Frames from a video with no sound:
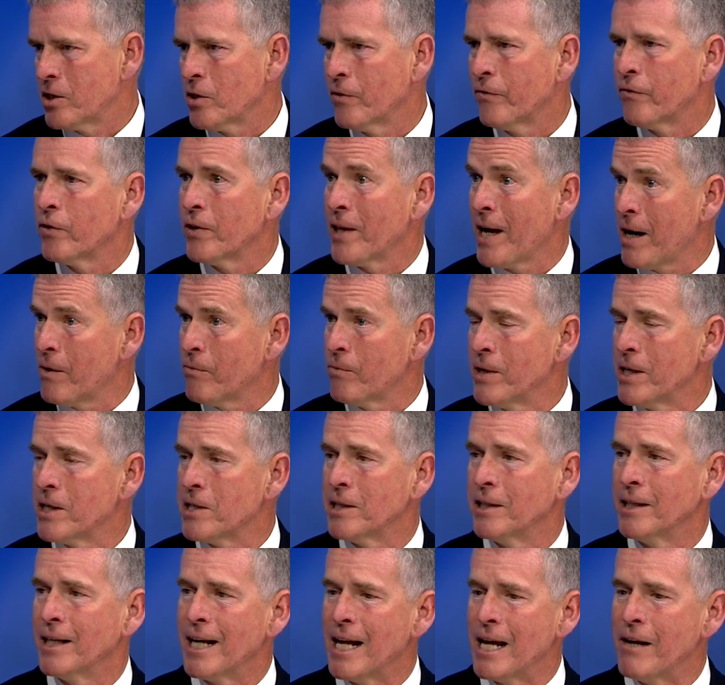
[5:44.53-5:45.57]
So for that
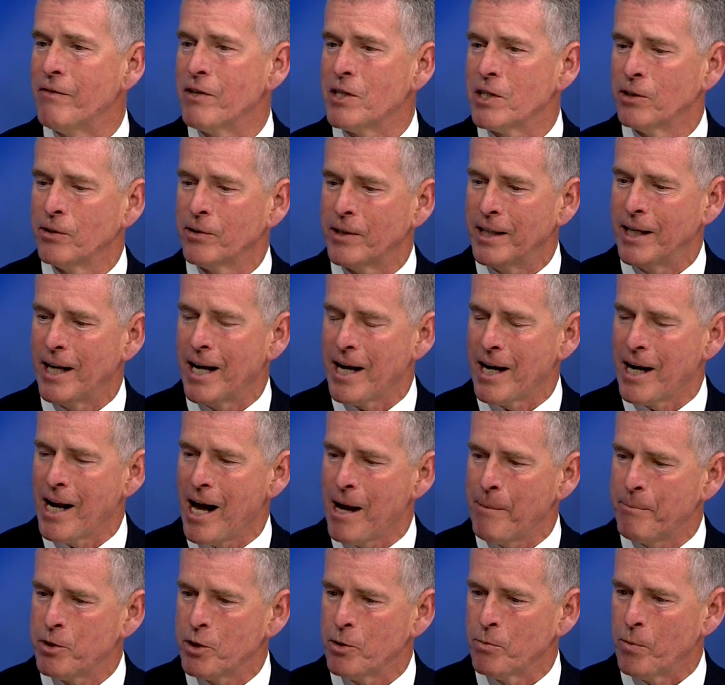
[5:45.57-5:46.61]
reason, the Navy's looking at an
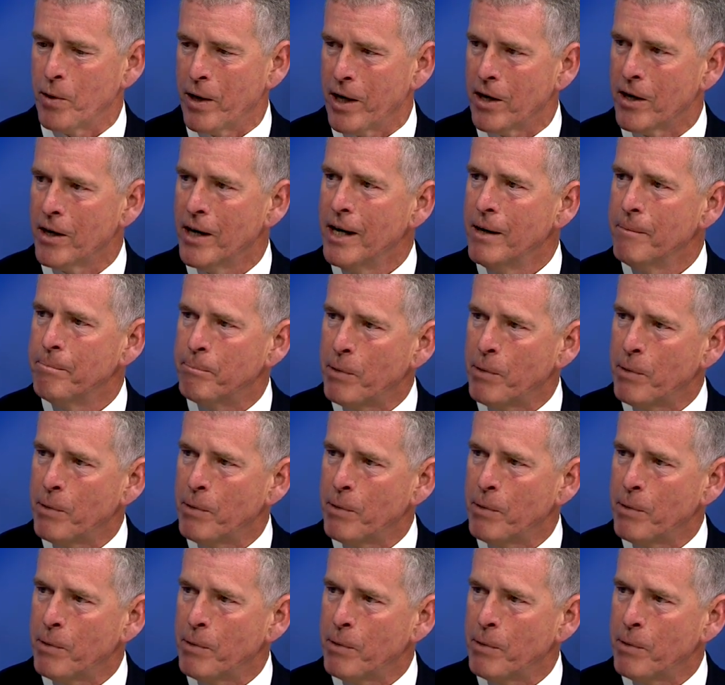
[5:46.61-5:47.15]
option where